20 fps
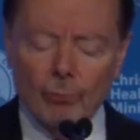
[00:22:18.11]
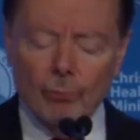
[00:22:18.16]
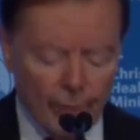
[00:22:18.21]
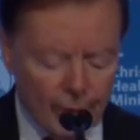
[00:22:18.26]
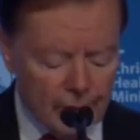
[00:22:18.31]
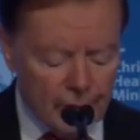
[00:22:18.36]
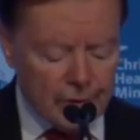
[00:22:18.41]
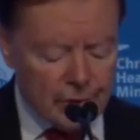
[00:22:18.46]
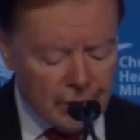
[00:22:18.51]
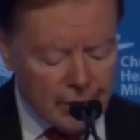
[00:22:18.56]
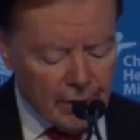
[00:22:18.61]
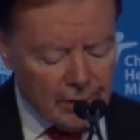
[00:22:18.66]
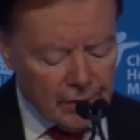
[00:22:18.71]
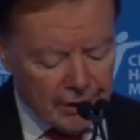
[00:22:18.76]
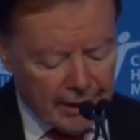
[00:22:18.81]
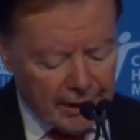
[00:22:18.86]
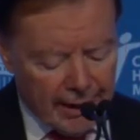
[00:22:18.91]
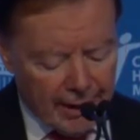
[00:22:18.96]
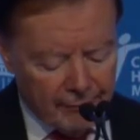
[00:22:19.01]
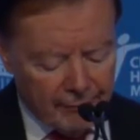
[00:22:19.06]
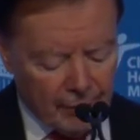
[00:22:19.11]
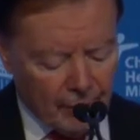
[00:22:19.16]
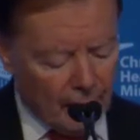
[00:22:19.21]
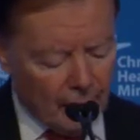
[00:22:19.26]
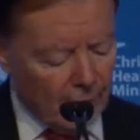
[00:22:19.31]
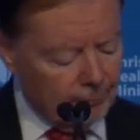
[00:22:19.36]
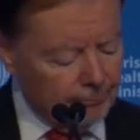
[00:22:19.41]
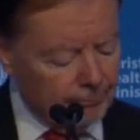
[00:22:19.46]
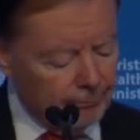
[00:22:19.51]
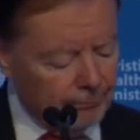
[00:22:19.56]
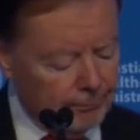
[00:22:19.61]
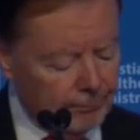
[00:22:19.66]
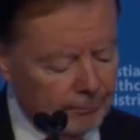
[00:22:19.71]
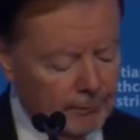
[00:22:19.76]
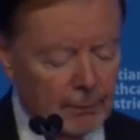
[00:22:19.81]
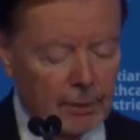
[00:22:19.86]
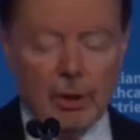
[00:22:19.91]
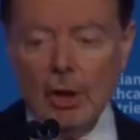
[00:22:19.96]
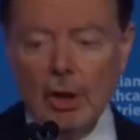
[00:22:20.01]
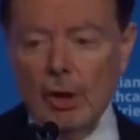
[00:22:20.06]
Where does Judge Kavanaugh
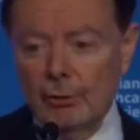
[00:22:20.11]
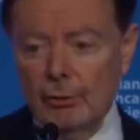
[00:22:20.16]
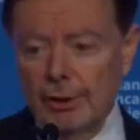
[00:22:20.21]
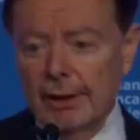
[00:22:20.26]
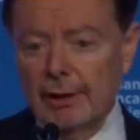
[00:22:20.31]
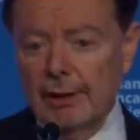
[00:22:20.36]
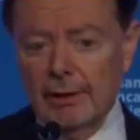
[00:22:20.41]
go to